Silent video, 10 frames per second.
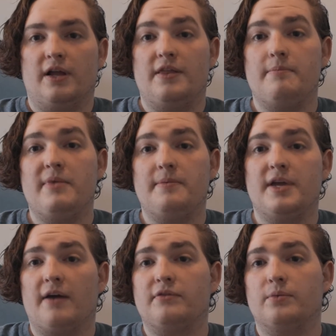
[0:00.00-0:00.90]
And then
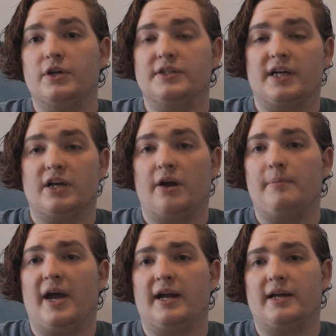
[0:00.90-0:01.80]
maybe afterwards I can
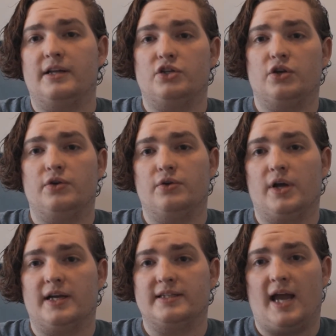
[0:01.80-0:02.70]
come back and show you
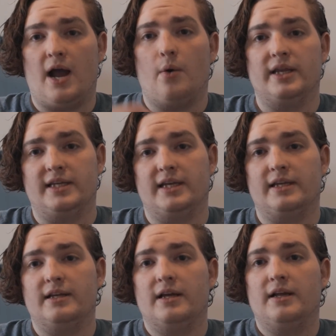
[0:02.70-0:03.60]
guys how I did it.